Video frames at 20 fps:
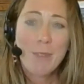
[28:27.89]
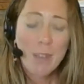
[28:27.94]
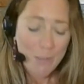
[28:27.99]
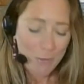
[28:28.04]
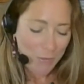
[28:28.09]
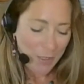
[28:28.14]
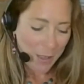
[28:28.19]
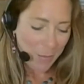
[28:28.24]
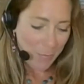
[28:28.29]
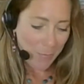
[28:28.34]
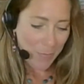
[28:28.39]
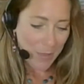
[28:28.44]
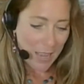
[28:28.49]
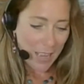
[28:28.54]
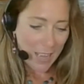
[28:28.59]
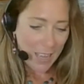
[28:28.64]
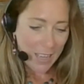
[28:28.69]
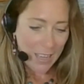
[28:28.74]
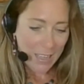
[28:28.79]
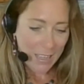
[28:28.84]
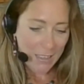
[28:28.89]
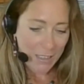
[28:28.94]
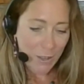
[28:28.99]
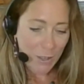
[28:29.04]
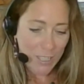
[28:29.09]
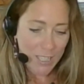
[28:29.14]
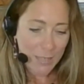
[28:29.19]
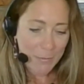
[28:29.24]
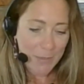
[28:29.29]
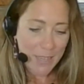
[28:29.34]
We've
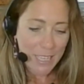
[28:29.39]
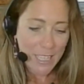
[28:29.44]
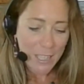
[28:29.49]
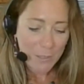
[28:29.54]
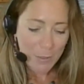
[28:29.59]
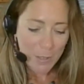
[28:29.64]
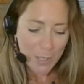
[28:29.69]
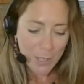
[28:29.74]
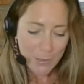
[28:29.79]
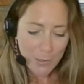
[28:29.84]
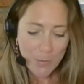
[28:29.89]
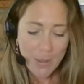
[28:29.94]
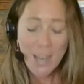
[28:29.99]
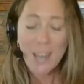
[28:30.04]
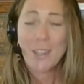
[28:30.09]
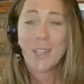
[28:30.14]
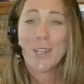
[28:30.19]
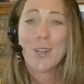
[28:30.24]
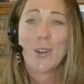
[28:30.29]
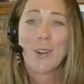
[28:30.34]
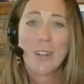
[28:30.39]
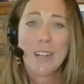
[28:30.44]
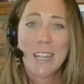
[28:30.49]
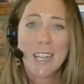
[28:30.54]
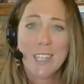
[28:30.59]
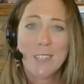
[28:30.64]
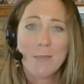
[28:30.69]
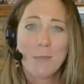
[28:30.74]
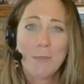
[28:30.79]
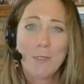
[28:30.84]
got some interviews from other
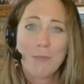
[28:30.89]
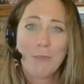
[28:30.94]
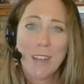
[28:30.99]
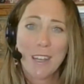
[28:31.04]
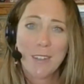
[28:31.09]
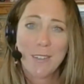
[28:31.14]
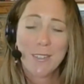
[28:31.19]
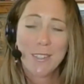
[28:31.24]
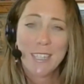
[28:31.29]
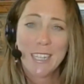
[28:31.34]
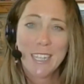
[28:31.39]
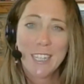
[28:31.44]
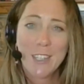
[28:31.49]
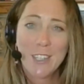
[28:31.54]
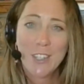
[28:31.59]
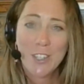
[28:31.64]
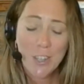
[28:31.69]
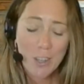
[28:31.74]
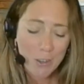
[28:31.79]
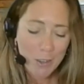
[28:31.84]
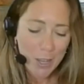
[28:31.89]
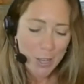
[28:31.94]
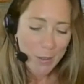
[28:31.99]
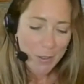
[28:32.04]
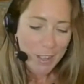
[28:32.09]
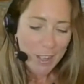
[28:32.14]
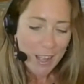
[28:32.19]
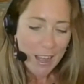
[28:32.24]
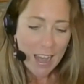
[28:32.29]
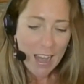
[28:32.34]
colleagues from the faculty to show you,
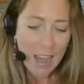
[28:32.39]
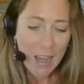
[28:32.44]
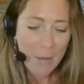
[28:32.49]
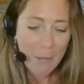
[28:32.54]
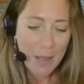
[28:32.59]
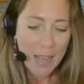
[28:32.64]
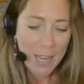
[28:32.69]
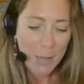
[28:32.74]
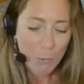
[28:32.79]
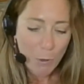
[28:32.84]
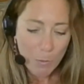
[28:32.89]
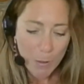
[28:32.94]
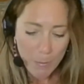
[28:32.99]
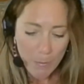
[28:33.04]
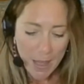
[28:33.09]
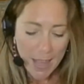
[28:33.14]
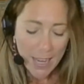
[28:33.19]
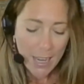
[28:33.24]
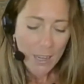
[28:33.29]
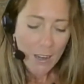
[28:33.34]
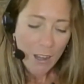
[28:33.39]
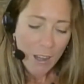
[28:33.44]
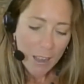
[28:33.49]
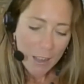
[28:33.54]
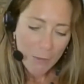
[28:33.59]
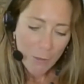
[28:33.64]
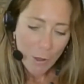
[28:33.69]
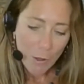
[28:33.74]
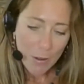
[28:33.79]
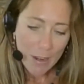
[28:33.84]
and we'll be back
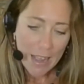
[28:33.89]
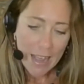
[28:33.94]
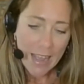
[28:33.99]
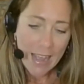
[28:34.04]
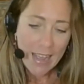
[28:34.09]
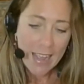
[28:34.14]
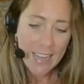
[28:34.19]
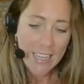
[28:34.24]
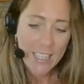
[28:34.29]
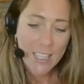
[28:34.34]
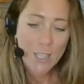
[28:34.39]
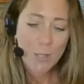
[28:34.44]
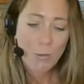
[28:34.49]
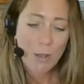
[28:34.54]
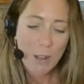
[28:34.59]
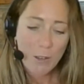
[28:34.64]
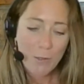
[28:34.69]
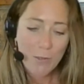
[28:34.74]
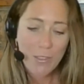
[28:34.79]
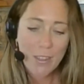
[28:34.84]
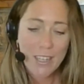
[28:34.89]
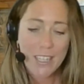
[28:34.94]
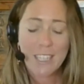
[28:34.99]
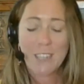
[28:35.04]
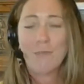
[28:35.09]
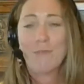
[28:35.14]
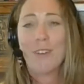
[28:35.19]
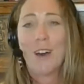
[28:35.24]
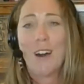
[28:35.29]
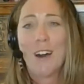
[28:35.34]
live on air at
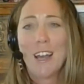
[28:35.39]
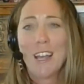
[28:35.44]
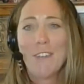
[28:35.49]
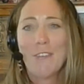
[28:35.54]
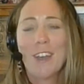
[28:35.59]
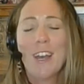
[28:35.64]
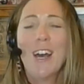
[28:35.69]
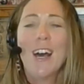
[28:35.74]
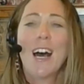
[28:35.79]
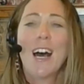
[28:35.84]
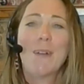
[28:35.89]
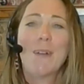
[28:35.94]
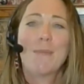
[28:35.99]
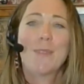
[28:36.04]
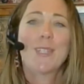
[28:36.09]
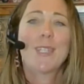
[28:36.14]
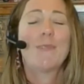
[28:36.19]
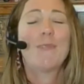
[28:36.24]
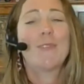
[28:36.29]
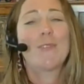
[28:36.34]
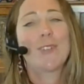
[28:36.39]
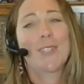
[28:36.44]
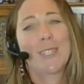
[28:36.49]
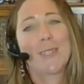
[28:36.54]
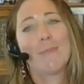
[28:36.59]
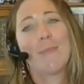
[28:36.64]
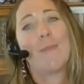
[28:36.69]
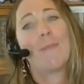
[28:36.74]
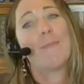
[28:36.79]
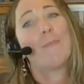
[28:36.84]
12:35. So we've got
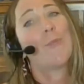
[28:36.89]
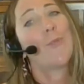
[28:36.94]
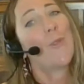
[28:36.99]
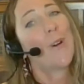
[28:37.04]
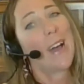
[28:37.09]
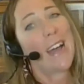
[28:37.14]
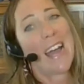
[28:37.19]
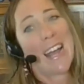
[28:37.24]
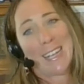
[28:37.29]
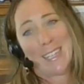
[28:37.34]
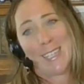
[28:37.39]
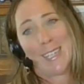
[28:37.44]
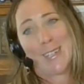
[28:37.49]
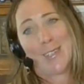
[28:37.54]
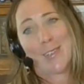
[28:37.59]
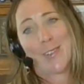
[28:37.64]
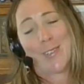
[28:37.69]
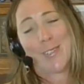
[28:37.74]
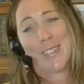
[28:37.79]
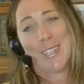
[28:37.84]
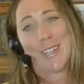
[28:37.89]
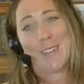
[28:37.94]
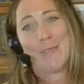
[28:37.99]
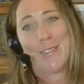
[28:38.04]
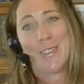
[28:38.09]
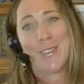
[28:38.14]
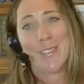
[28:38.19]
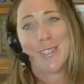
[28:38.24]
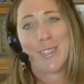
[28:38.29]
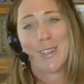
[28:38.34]
some more excellent content
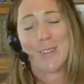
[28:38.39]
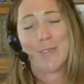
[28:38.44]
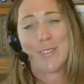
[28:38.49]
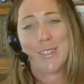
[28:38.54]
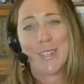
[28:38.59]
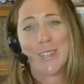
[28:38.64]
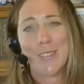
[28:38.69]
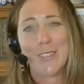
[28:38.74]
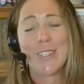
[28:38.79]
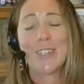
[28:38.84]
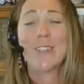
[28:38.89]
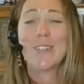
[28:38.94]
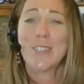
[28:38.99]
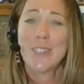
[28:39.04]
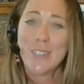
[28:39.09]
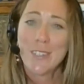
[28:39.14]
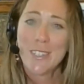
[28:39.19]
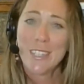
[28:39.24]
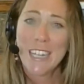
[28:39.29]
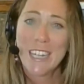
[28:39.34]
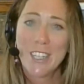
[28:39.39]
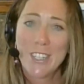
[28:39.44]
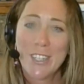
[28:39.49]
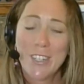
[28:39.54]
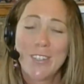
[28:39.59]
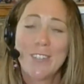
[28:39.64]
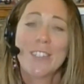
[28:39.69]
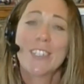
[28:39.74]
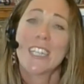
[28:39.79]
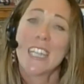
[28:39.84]
for you this afternoon. So do stay
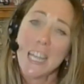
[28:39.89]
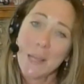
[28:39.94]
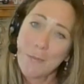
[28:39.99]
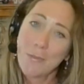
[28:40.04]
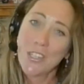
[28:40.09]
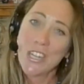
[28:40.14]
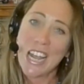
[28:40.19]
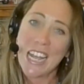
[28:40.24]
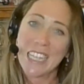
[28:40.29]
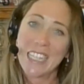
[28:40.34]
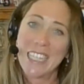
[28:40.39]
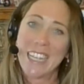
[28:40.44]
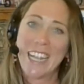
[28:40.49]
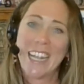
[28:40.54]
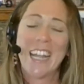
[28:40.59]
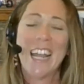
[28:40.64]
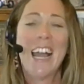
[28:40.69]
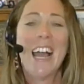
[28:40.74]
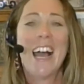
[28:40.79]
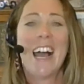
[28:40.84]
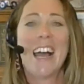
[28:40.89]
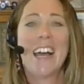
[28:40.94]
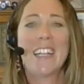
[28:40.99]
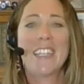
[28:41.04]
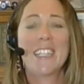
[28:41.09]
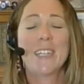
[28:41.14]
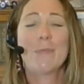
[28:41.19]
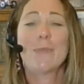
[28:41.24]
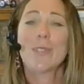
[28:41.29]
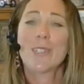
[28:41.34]
tuned, keep chatting,
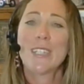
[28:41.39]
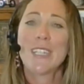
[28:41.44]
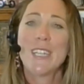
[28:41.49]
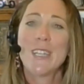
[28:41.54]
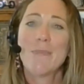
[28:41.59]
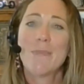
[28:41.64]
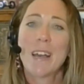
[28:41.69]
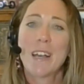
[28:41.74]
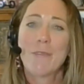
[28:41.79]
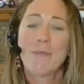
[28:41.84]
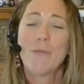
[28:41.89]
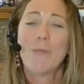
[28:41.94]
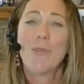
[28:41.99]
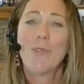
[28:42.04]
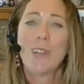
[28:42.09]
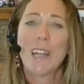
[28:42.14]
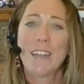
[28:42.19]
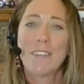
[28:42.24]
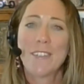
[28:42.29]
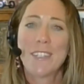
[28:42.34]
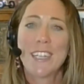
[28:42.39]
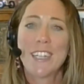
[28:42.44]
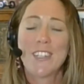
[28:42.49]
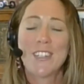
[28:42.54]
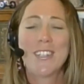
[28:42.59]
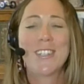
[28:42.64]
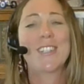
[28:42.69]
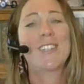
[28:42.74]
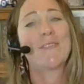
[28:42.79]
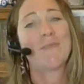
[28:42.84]
and we'll see you back for more live
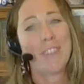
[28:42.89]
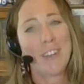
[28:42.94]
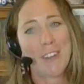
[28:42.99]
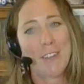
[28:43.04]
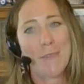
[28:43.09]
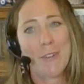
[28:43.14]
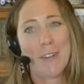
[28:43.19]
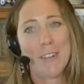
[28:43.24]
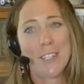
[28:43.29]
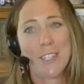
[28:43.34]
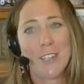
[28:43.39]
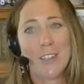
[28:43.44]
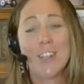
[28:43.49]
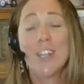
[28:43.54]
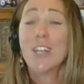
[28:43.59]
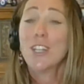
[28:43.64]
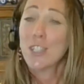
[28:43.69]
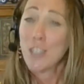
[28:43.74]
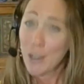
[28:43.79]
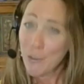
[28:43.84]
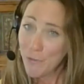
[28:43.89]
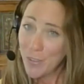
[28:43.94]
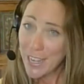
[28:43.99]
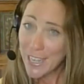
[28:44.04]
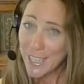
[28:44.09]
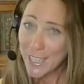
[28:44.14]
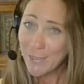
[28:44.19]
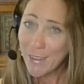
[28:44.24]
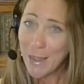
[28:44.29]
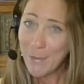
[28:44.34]
sessions very, very soon. Don't
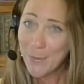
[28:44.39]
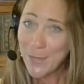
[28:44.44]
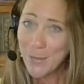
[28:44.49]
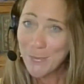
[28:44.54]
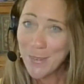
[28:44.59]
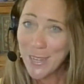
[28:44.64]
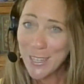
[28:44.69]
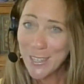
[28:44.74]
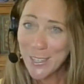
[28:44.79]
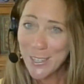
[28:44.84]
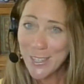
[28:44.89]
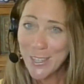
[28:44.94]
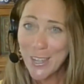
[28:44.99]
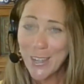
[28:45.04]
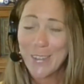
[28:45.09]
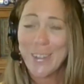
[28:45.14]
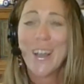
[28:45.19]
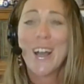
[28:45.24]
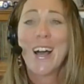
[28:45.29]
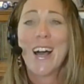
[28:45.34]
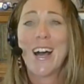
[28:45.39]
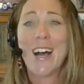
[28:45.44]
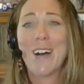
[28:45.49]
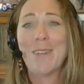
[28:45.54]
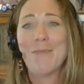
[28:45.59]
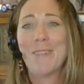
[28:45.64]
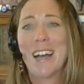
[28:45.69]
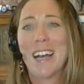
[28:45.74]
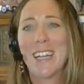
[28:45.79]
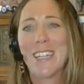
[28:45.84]
forget to grab some lunch though,
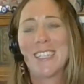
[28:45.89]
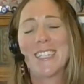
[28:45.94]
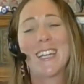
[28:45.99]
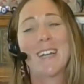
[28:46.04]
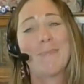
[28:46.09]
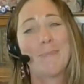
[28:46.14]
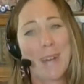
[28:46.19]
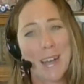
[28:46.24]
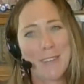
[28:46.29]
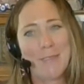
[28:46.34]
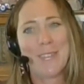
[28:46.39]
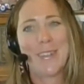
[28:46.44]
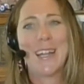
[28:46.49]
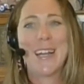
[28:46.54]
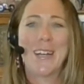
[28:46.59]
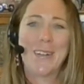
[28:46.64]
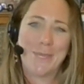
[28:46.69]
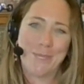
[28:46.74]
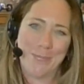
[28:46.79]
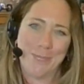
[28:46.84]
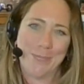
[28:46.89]
and bye for now.